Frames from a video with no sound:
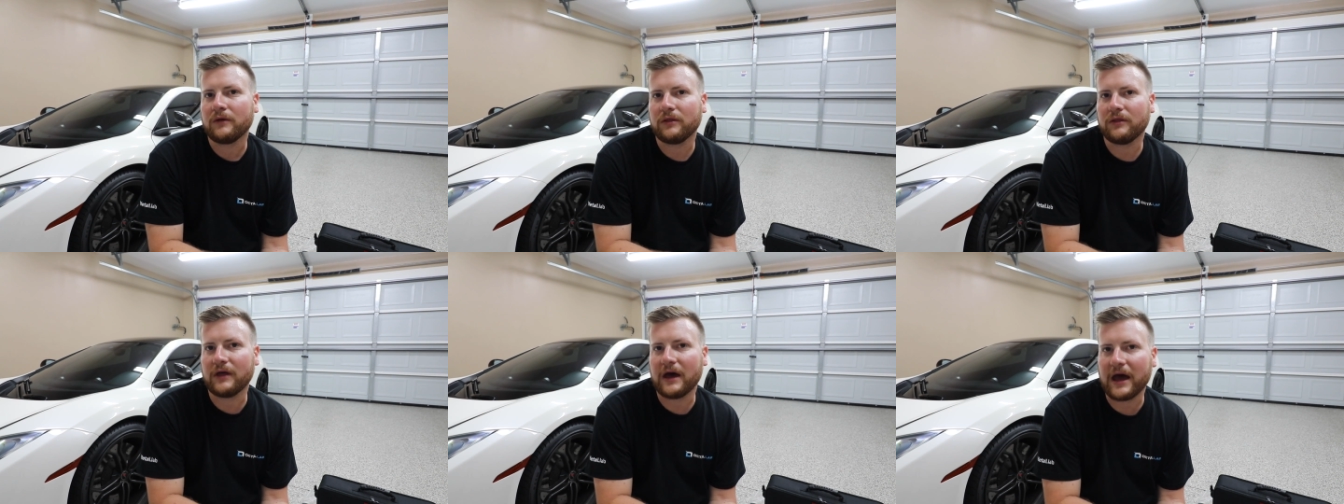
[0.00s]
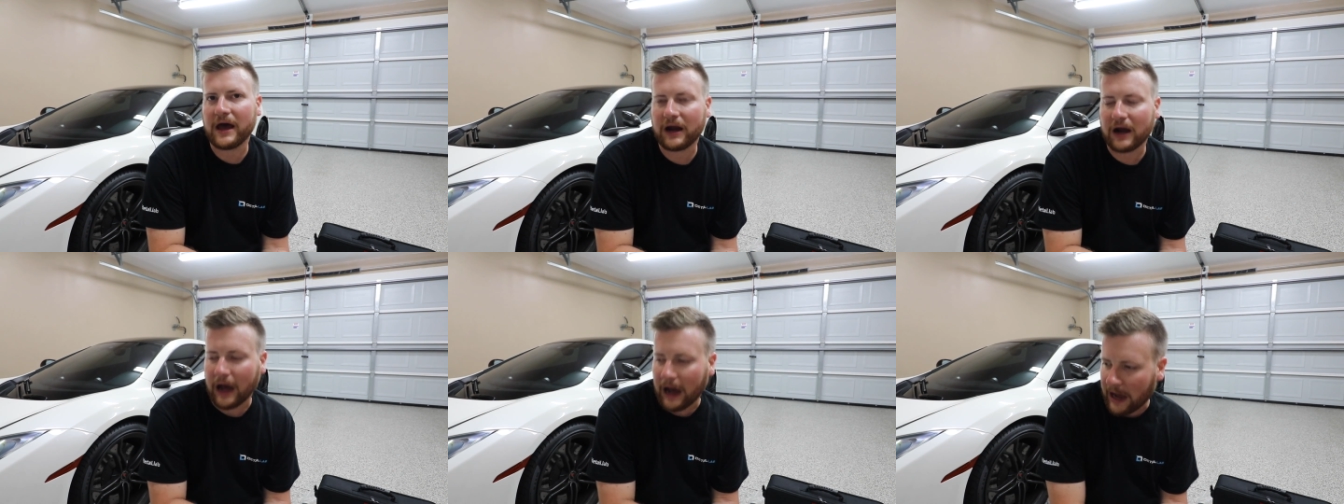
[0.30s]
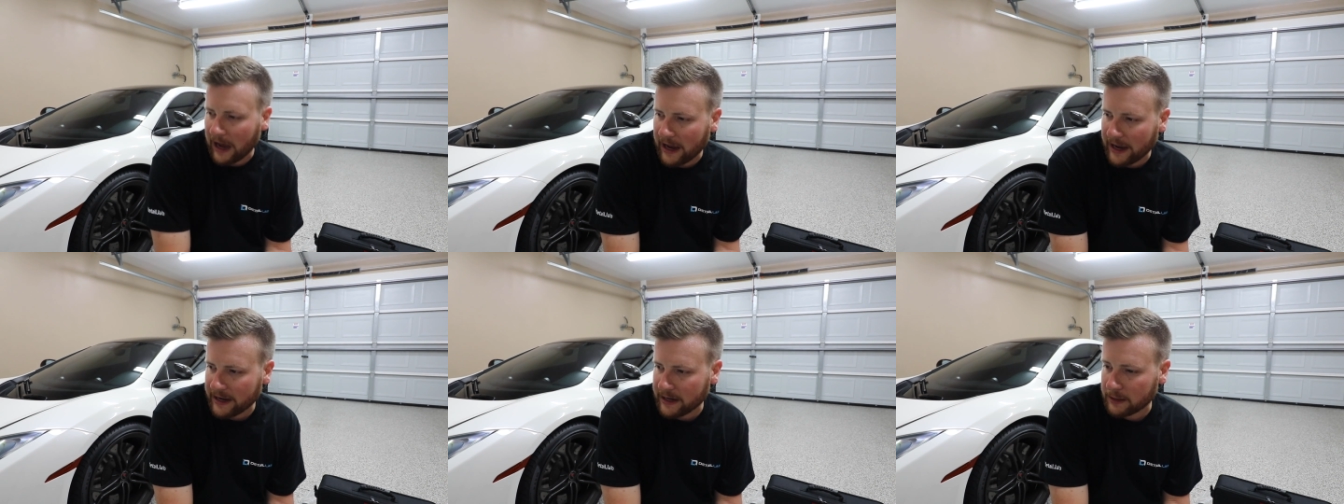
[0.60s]
that
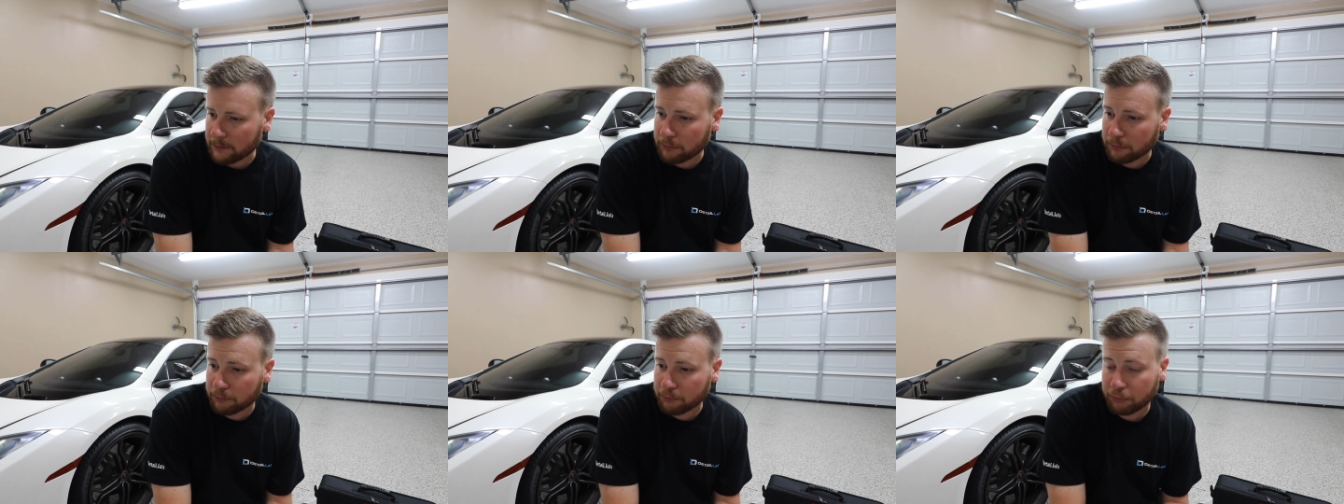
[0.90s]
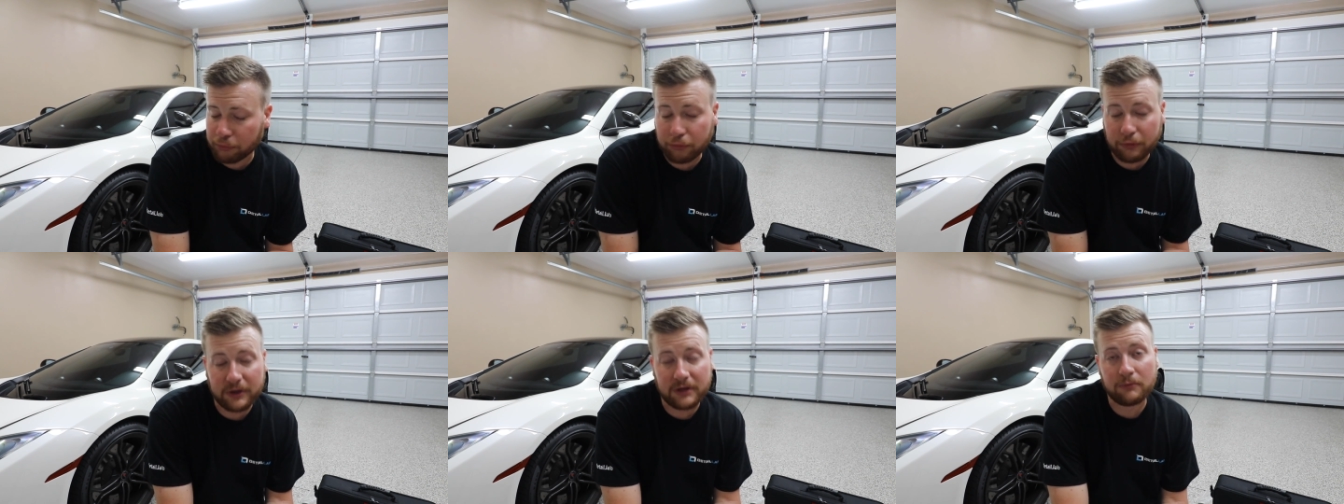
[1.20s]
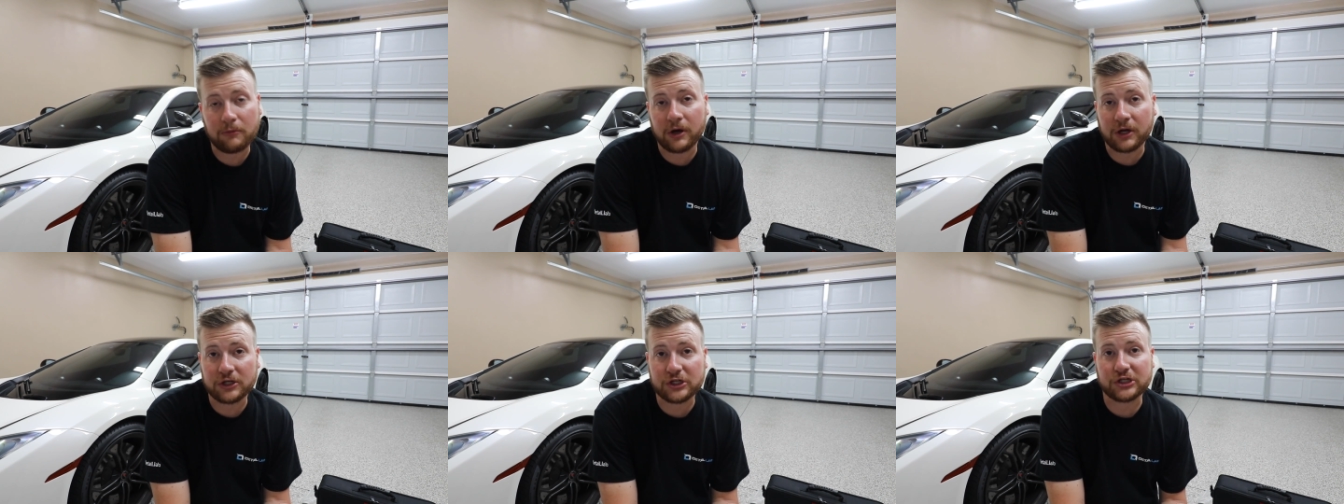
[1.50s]
I pretty
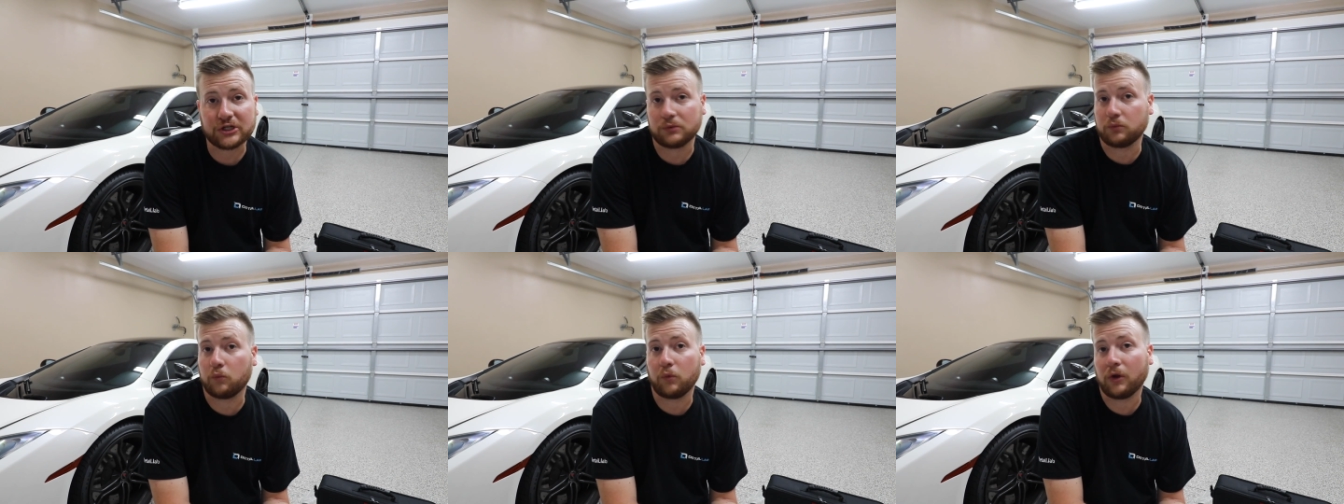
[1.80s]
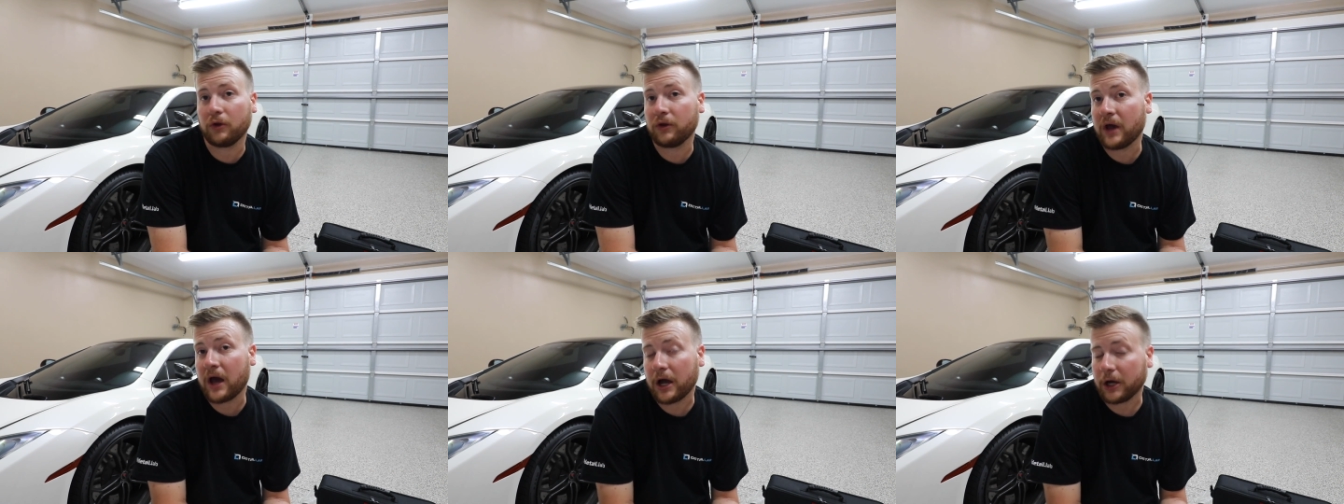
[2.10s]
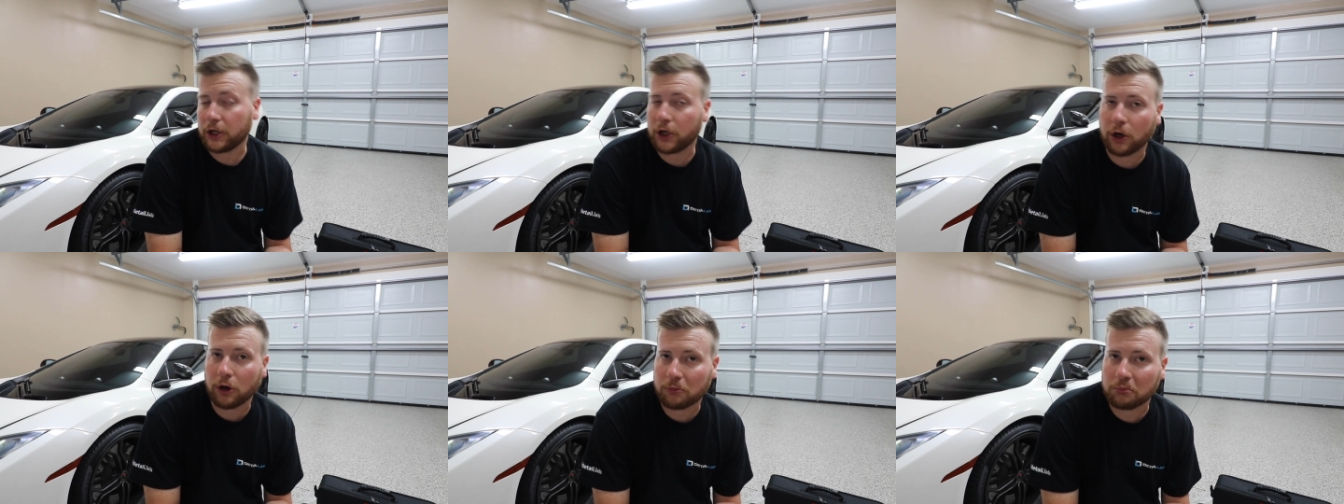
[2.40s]
much will
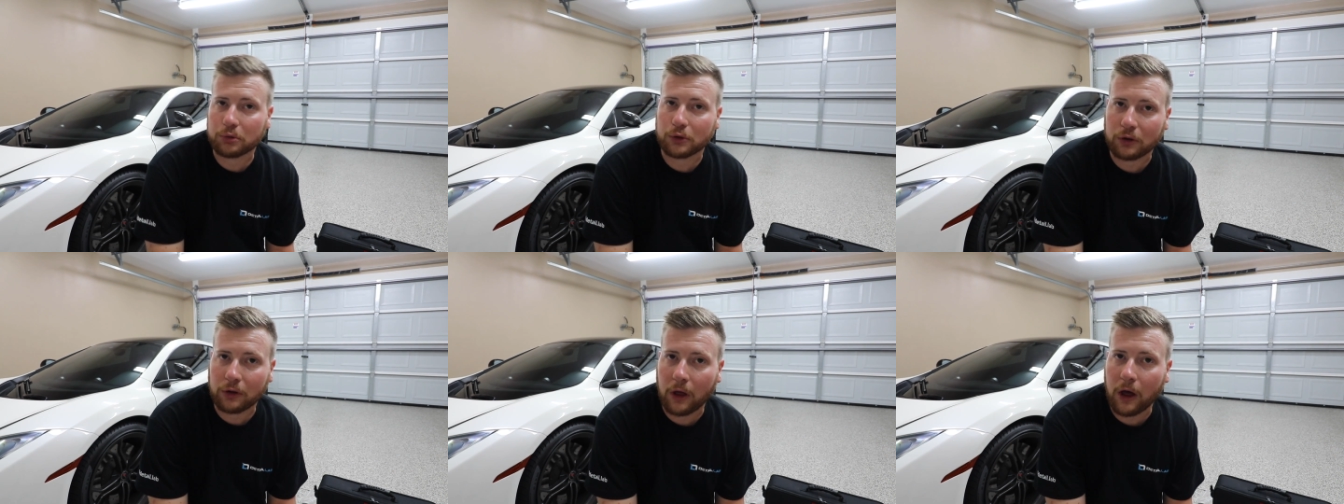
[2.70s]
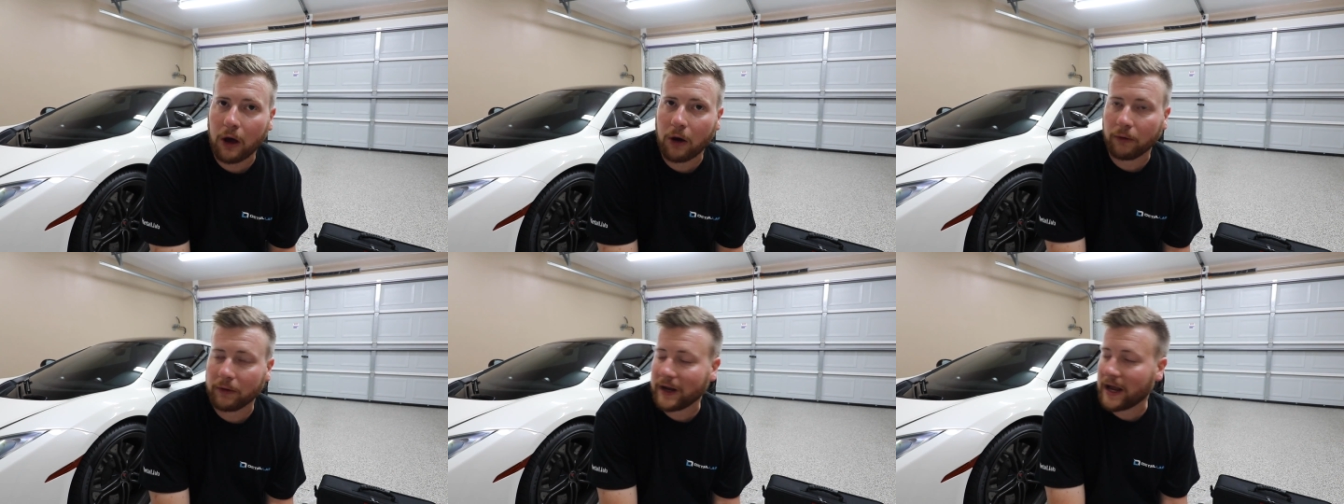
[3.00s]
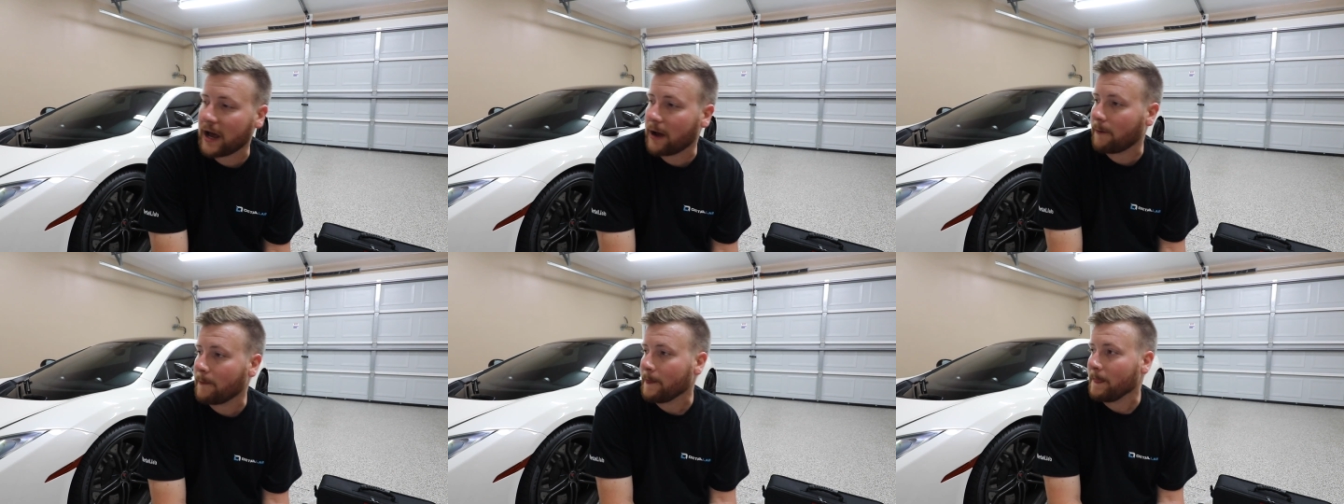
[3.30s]
not go below.
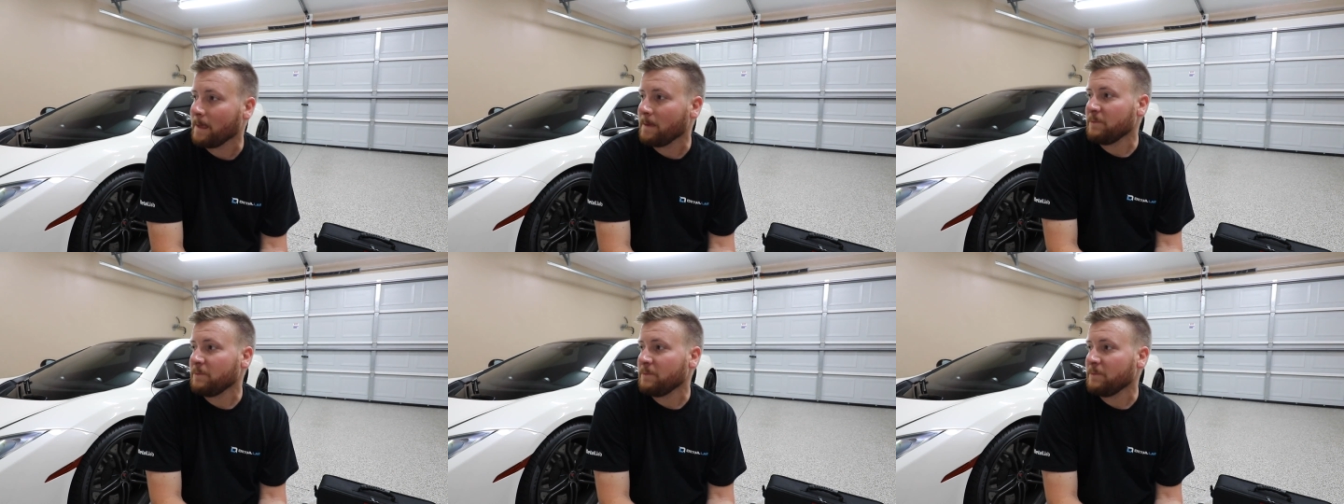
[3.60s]
Now,